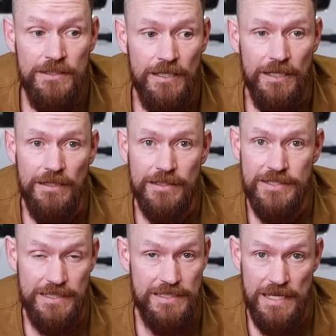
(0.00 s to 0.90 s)
because
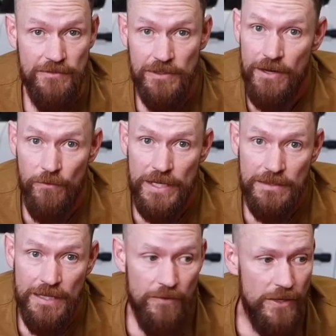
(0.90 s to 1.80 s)
I could save a lot of
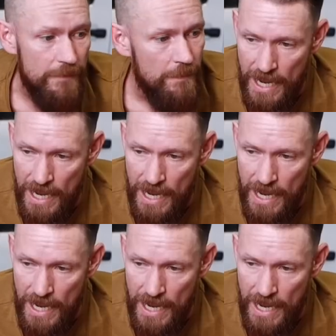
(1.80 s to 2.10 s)
weight that way.